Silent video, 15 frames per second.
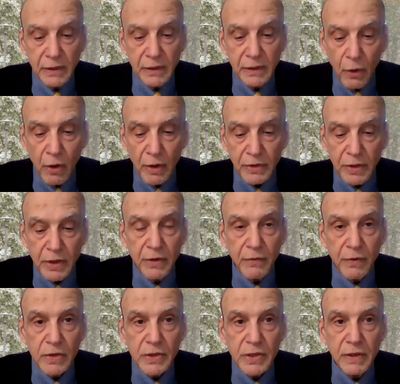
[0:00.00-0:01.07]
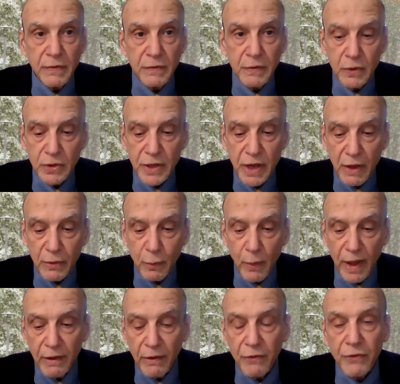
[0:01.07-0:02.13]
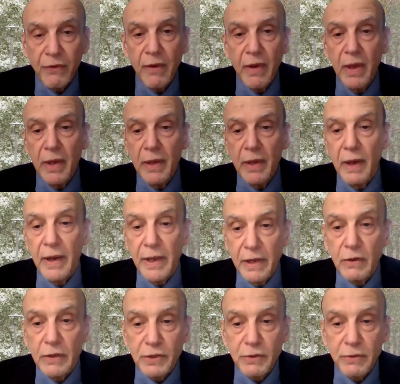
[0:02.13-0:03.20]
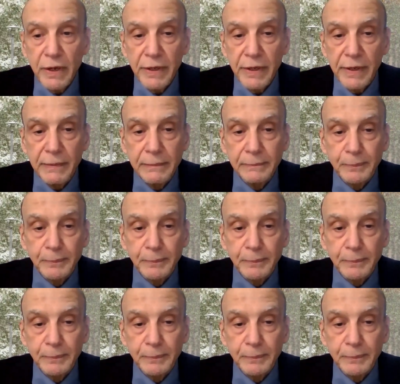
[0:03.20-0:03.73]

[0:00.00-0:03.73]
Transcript: law at the University of New South Wales in Australia.